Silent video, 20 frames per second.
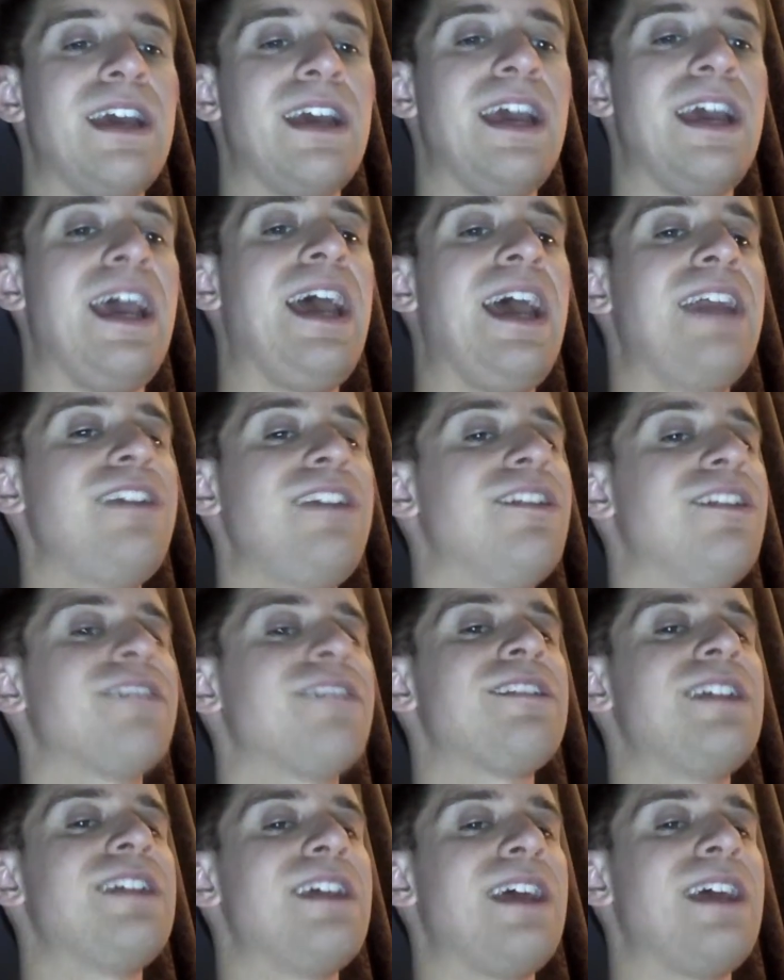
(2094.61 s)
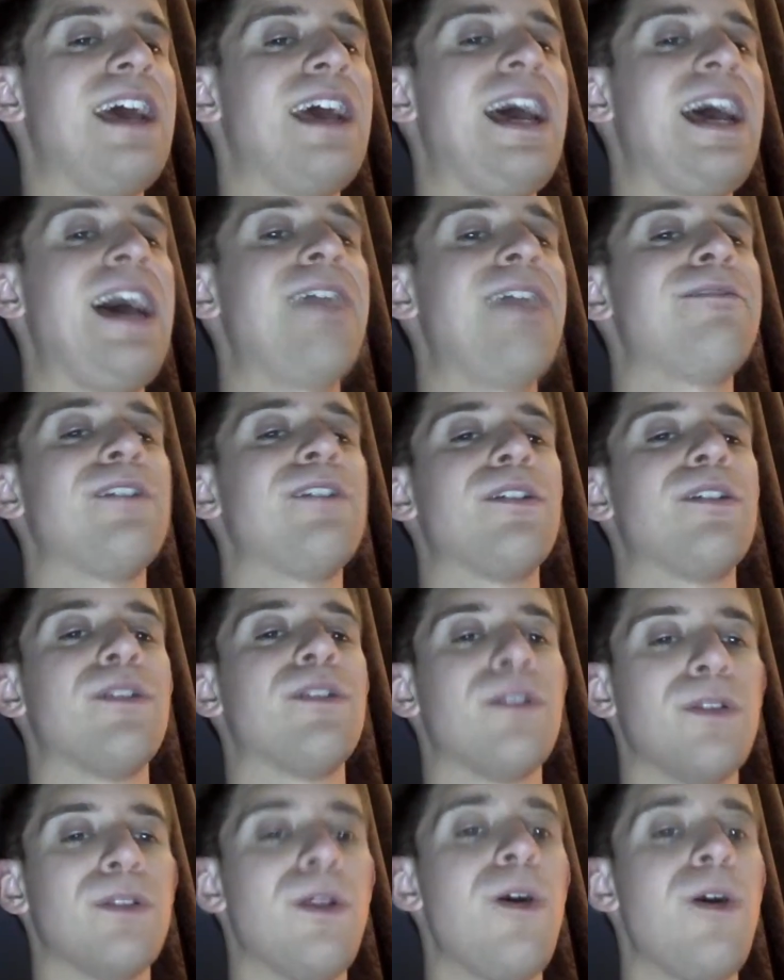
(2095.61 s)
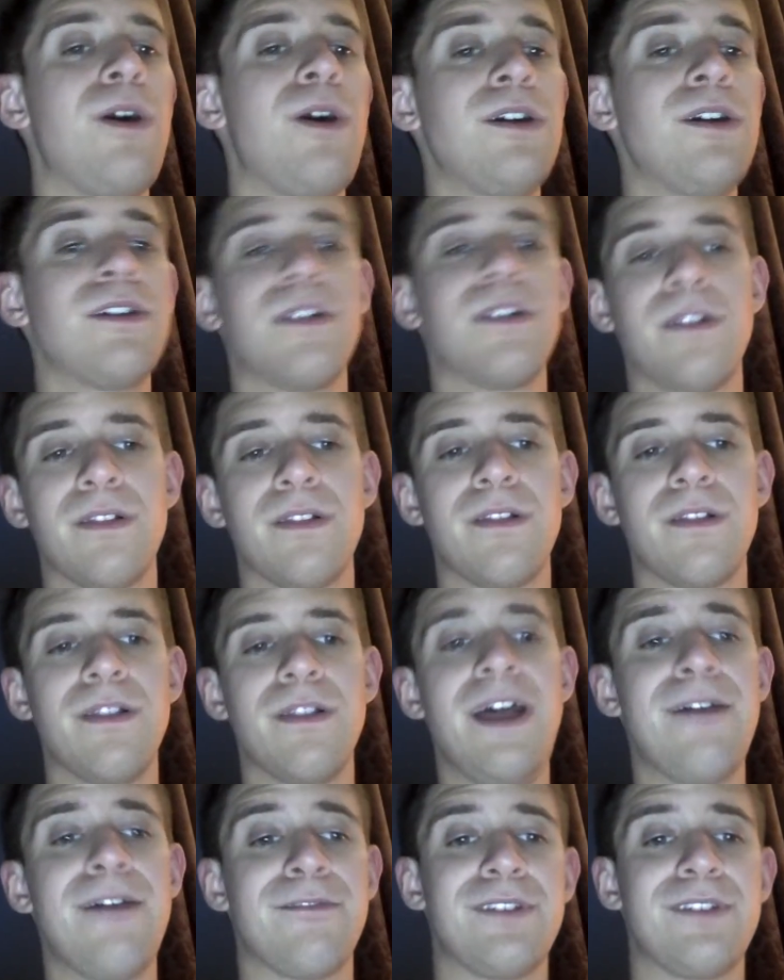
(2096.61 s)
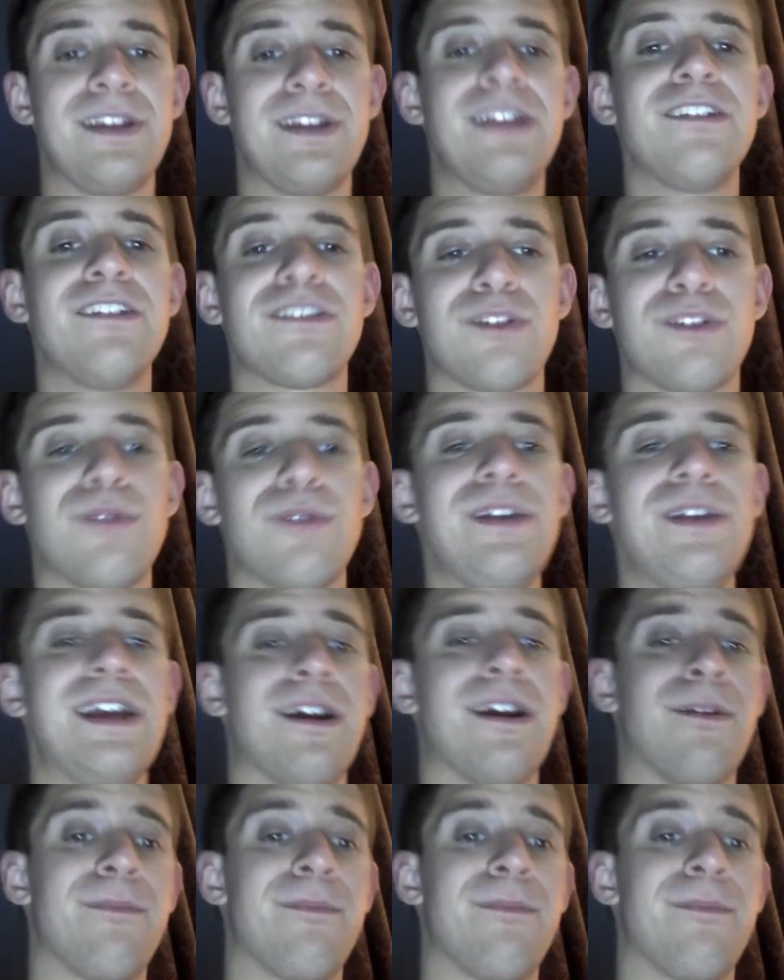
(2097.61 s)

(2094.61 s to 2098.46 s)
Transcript: and he doesn't have long left in his career.